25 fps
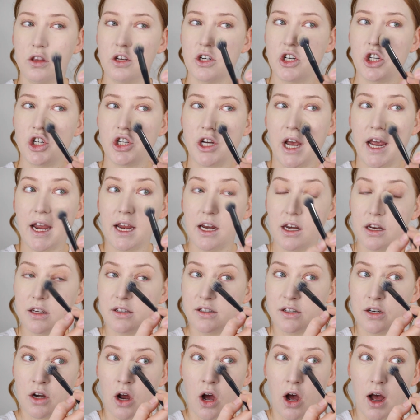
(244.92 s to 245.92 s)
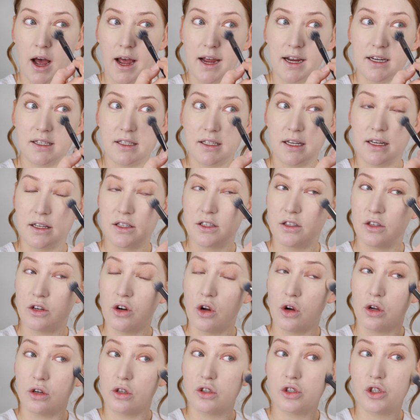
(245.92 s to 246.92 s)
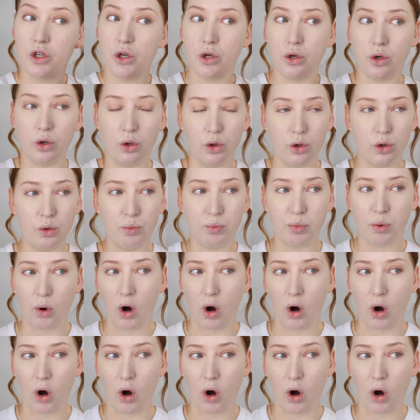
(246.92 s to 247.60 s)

The shade is nice, it's not too